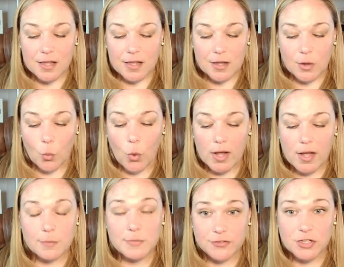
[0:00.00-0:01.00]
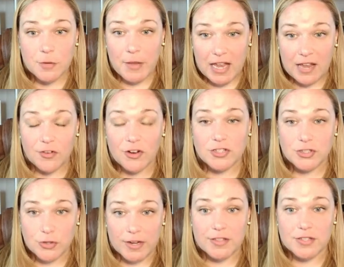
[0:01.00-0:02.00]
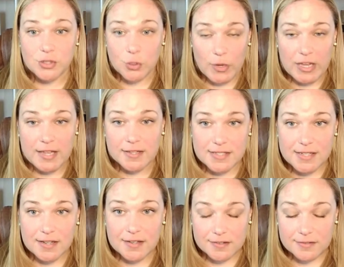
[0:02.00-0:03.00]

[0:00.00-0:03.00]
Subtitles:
What comes after a behavior strengthens or weakens it.